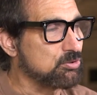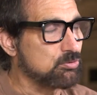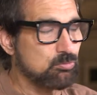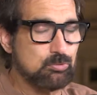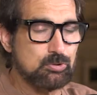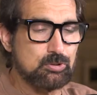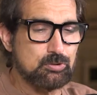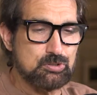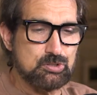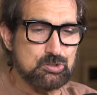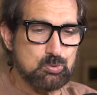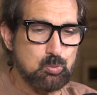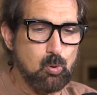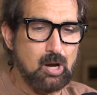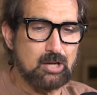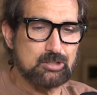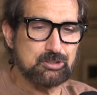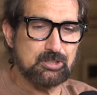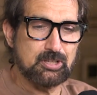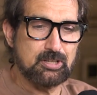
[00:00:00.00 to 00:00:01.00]
we were just
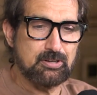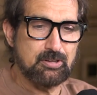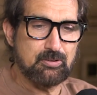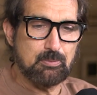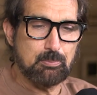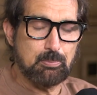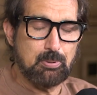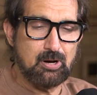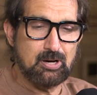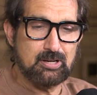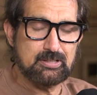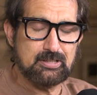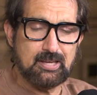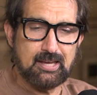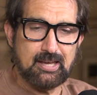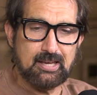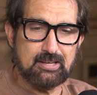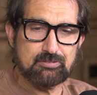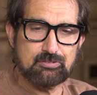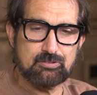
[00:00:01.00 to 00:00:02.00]
watching another
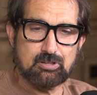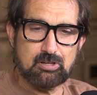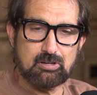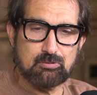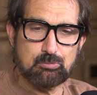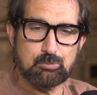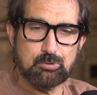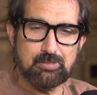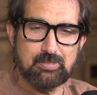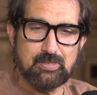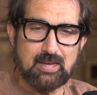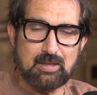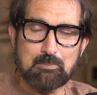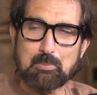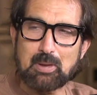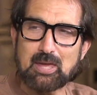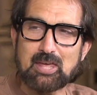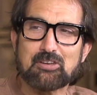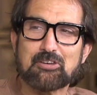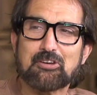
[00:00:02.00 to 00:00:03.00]
podcast with that
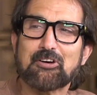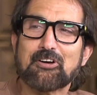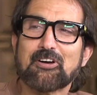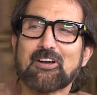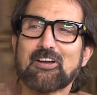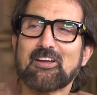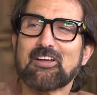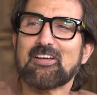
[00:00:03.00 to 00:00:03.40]
Bender.